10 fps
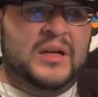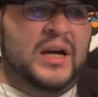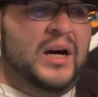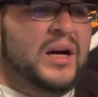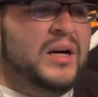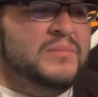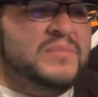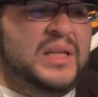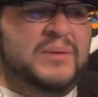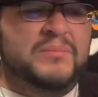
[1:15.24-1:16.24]
Um,
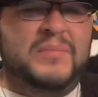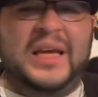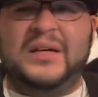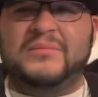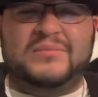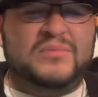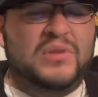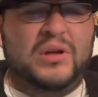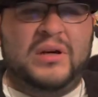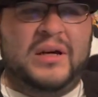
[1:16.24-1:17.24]
they make them,
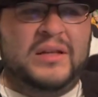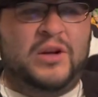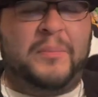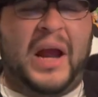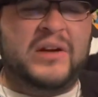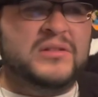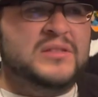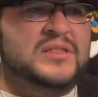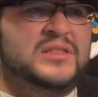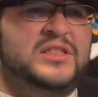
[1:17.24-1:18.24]
uh, their
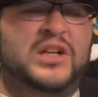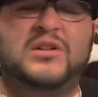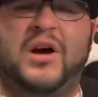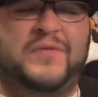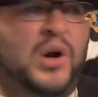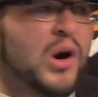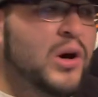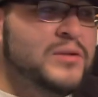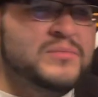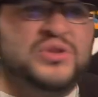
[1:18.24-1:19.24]
parents tear off their
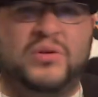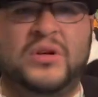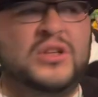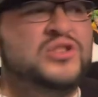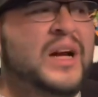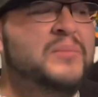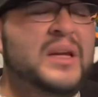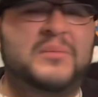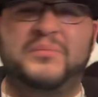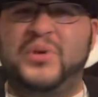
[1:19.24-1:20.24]
arms or try and
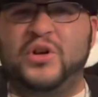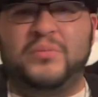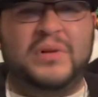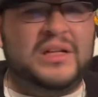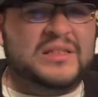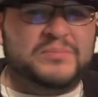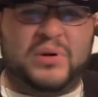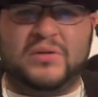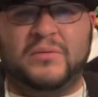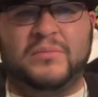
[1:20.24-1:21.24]
make them pure blood as
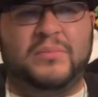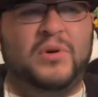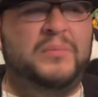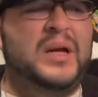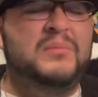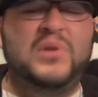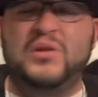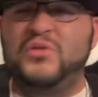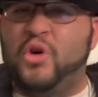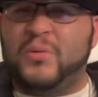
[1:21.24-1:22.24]
or make them look
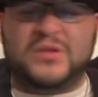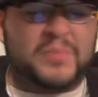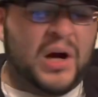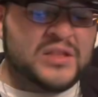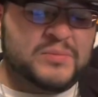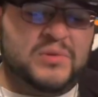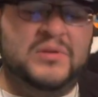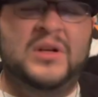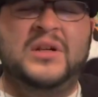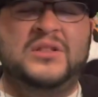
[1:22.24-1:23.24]
normal as possible.
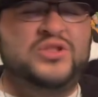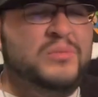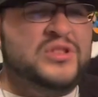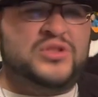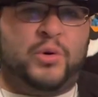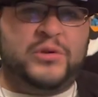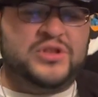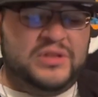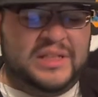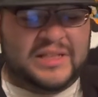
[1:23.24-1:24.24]
So much
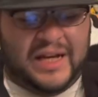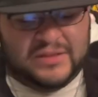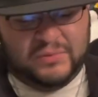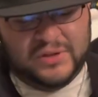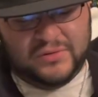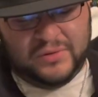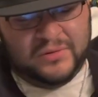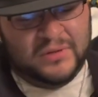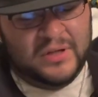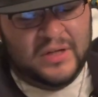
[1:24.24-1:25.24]
torture these guys went
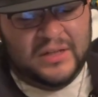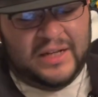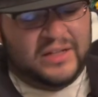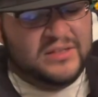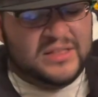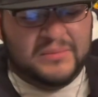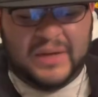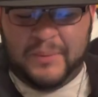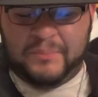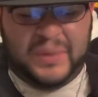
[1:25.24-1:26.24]
through. Like you see him
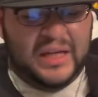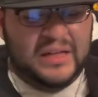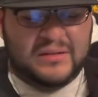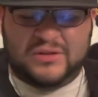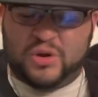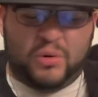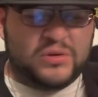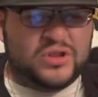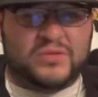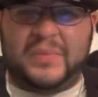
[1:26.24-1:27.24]
get beaten and
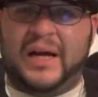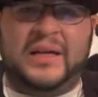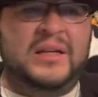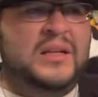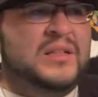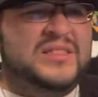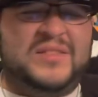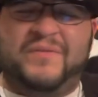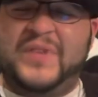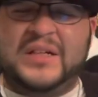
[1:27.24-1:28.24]
tortured by
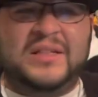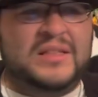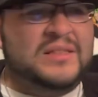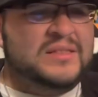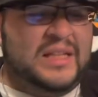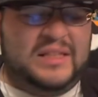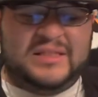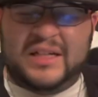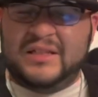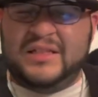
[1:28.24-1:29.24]
civilians, and he's
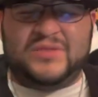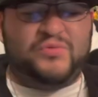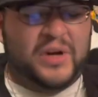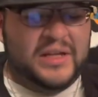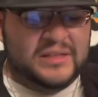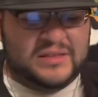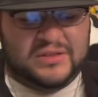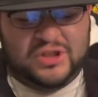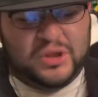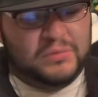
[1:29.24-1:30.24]
telling his friends.
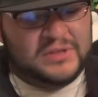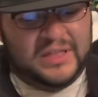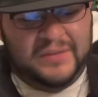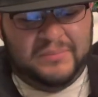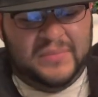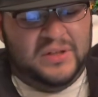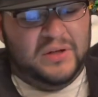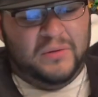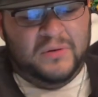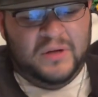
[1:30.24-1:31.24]
It's so deep, you
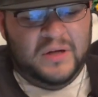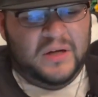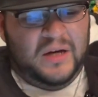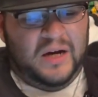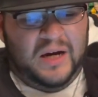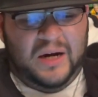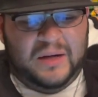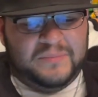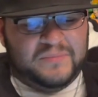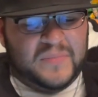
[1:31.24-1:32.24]
know.
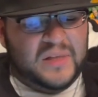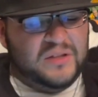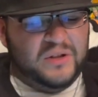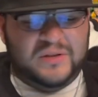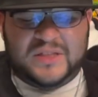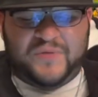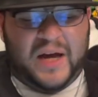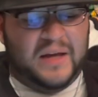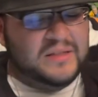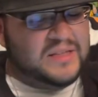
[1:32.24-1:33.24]
Um, during this
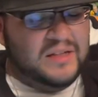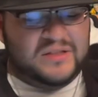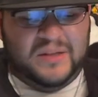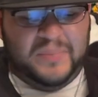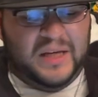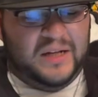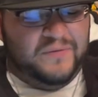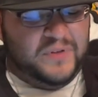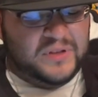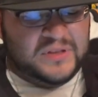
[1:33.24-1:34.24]
fight, let's get into the
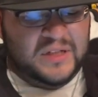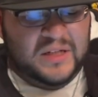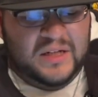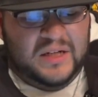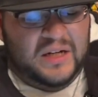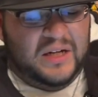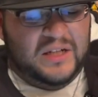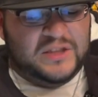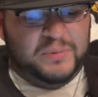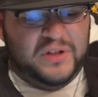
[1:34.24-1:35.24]
beginning first. Uh,
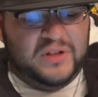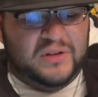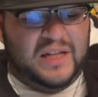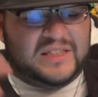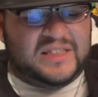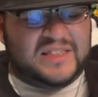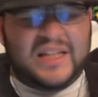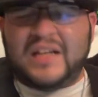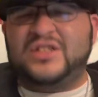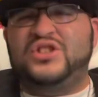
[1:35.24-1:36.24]
it's pretty. It
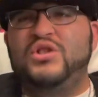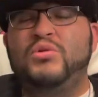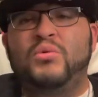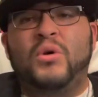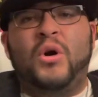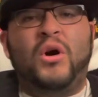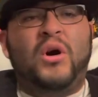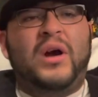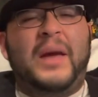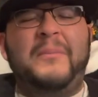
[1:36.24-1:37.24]
sucks too
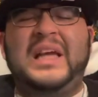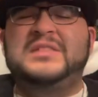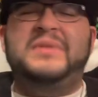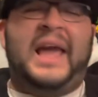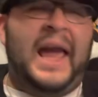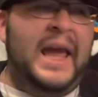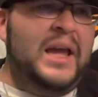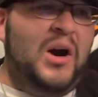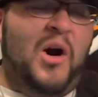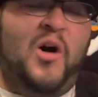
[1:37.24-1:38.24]
it makes me
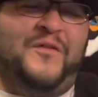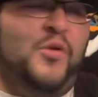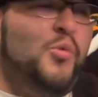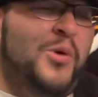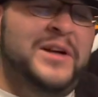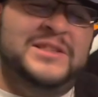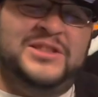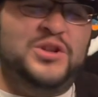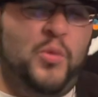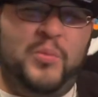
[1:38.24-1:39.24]
hate Awful One
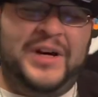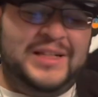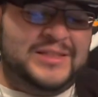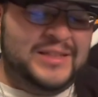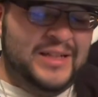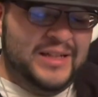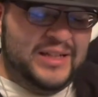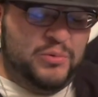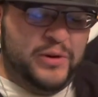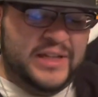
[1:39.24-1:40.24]
so much
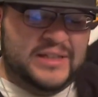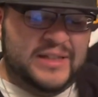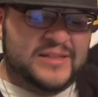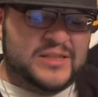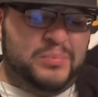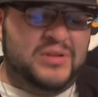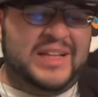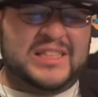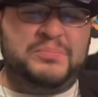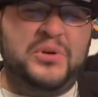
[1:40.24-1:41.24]
because what he did to Splinter,
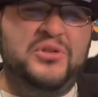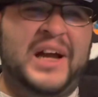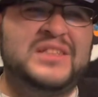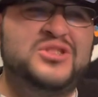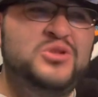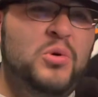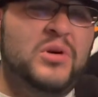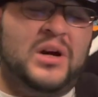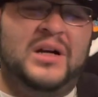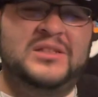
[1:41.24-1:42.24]
like Splinter has no
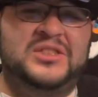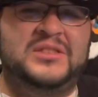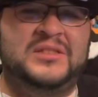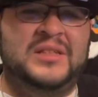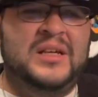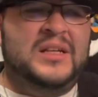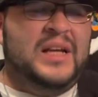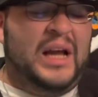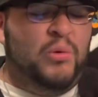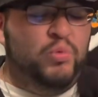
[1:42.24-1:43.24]
conscience,
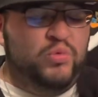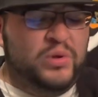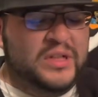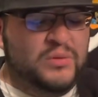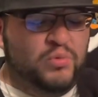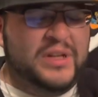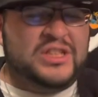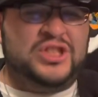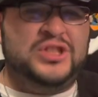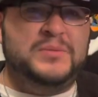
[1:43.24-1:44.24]
and I really
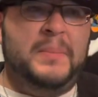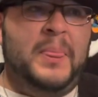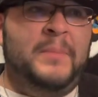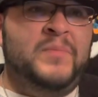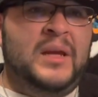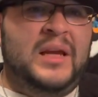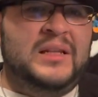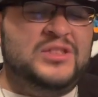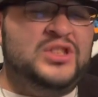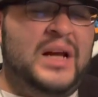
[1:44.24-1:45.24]
wish in
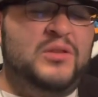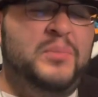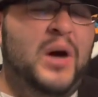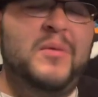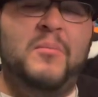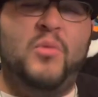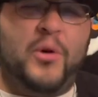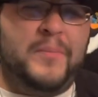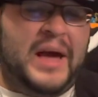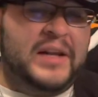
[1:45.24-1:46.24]
this chapter probably more
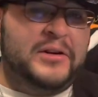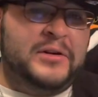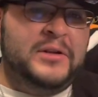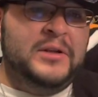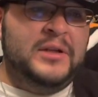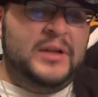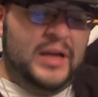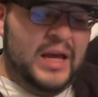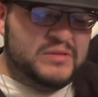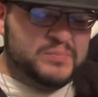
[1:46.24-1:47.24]
better
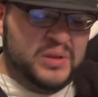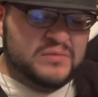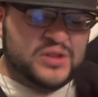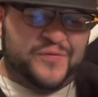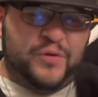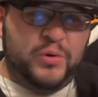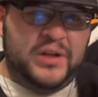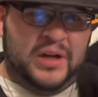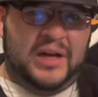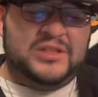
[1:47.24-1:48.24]
if Splinter was fully
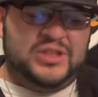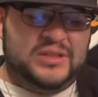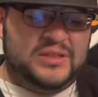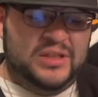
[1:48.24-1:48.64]
conscious.